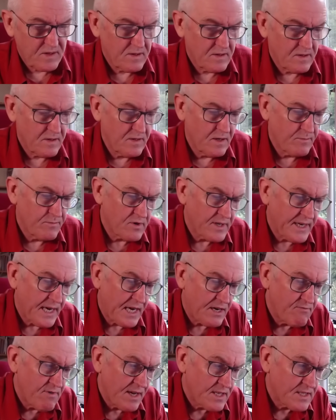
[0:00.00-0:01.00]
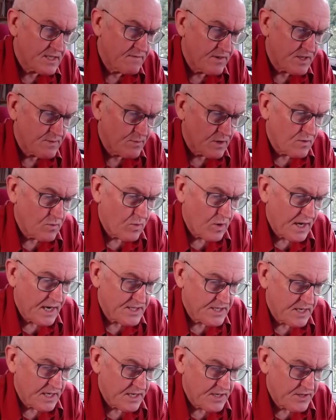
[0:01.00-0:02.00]
Number again relatively small. Why isn't
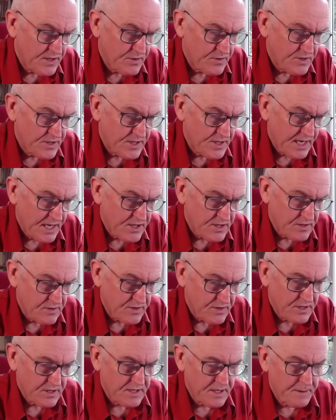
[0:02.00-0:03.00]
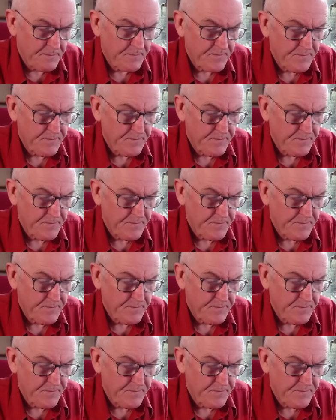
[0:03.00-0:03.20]
it a huge national study?